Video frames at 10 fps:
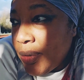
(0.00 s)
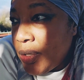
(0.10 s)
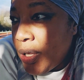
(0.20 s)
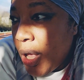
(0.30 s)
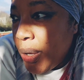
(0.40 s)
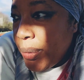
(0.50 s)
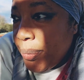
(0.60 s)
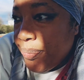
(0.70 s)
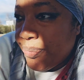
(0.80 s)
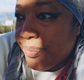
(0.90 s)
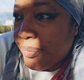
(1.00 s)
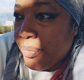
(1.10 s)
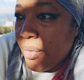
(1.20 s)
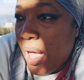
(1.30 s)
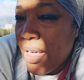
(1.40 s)
So
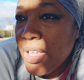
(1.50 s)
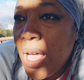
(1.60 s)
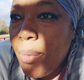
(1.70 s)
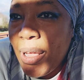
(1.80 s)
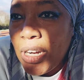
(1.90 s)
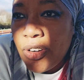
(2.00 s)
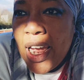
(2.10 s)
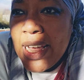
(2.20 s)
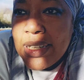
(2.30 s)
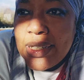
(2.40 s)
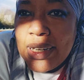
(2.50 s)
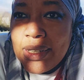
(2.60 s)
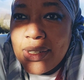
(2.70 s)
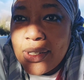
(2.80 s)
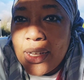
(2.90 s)
I think I went on
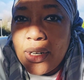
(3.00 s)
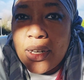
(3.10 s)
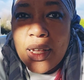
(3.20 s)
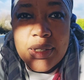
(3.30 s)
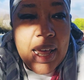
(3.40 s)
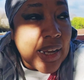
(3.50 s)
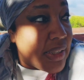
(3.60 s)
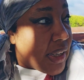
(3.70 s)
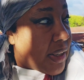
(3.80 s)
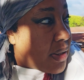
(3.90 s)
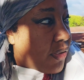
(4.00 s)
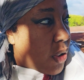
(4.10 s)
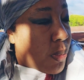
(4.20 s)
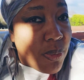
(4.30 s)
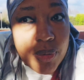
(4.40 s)
Craigslist and contacted a
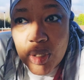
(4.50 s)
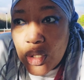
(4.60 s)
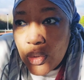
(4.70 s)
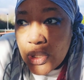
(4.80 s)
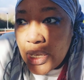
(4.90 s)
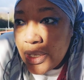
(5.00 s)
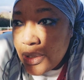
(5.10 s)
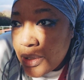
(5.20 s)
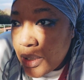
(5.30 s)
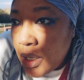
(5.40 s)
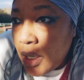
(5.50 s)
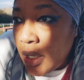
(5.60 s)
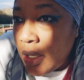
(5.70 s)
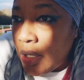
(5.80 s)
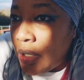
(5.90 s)
few producers
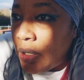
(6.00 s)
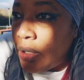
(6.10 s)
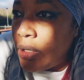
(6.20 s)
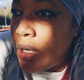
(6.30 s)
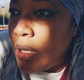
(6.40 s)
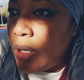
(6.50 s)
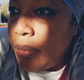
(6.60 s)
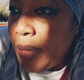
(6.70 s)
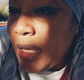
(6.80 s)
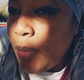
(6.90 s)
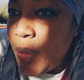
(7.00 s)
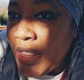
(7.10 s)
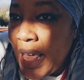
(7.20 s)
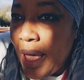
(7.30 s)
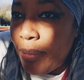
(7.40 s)
to meet up with
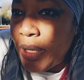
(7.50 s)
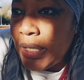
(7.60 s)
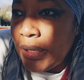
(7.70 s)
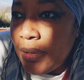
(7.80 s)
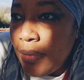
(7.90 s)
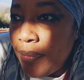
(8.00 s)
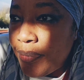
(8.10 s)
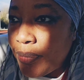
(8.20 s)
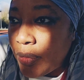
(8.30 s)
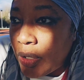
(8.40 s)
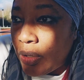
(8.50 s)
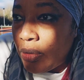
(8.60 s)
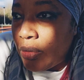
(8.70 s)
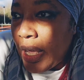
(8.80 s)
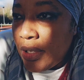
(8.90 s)
them and
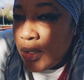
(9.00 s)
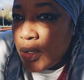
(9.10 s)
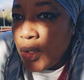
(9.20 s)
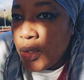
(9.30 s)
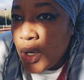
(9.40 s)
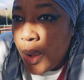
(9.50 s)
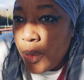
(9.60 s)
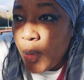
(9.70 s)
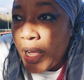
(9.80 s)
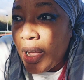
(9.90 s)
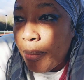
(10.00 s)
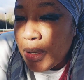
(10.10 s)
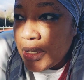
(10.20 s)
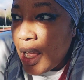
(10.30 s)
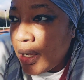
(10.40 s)
get in the studio and work on my
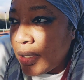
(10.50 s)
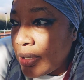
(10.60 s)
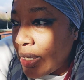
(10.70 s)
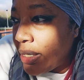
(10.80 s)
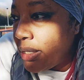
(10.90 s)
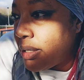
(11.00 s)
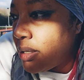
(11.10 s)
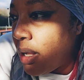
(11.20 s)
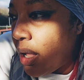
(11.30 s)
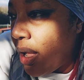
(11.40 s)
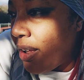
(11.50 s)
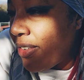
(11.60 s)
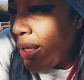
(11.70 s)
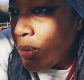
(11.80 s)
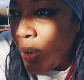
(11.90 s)
songs, and I
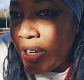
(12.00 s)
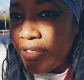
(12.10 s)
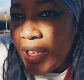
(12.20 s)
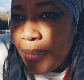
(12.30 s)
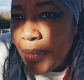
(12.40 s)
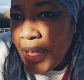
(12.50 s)
found one of them.